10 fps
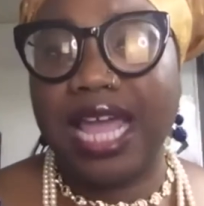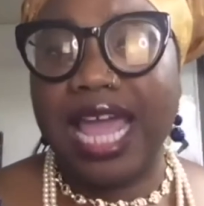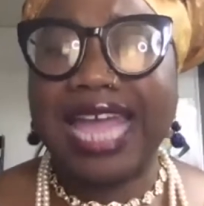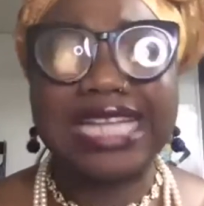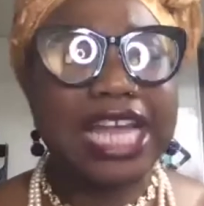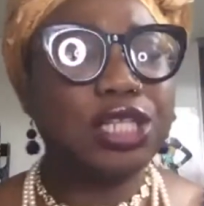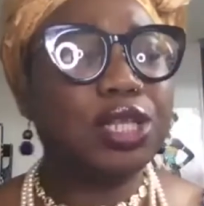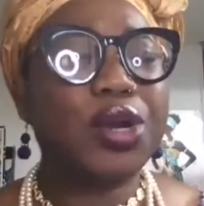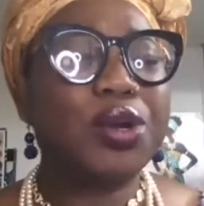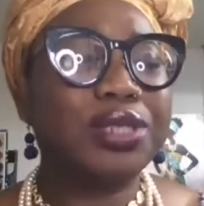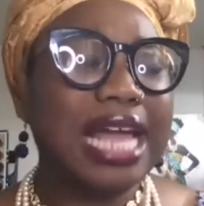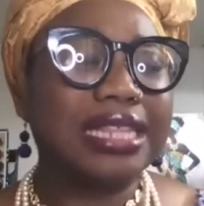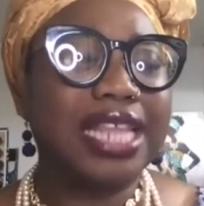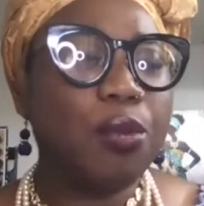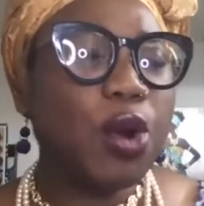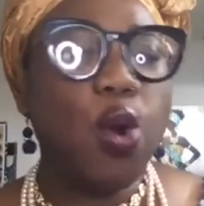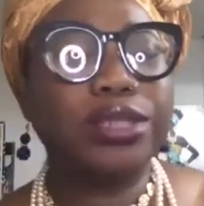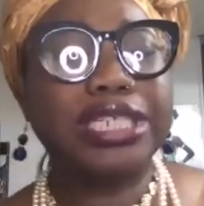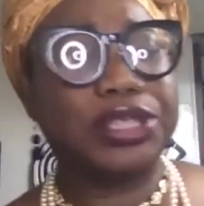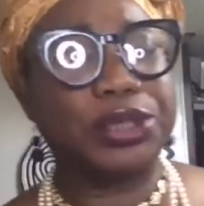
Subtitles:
And I learned that there were only